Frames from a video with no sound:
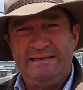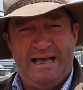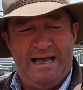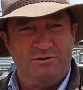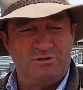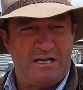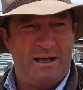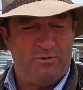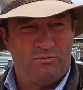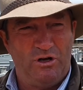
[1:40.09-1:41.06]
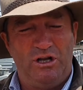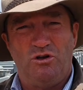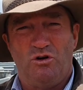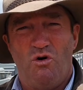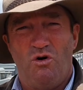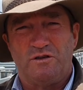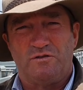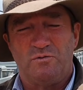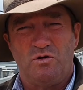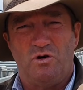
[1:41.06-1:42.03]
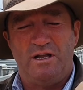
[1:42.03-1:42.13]
Uh, there was a couple of really good orders
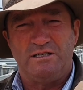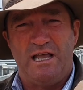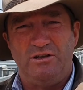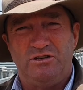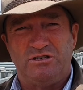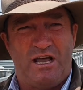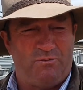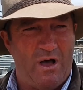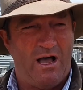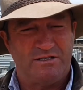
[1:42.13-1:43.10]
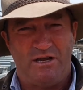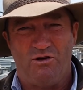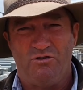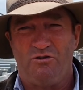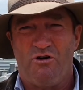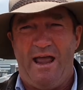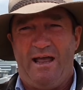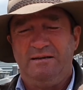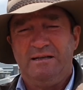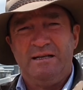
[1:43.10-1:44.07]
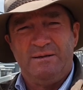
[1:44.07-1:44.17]
from Queensland, New South Wales here on the
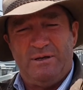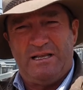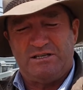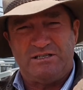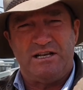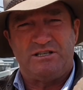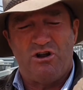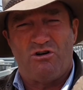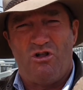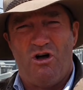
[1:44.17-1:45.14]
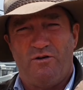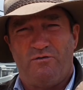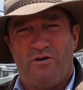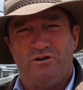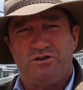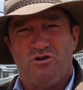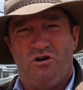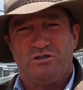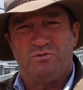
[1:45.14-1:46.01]
ground, but as I said, Stock Live are very strong as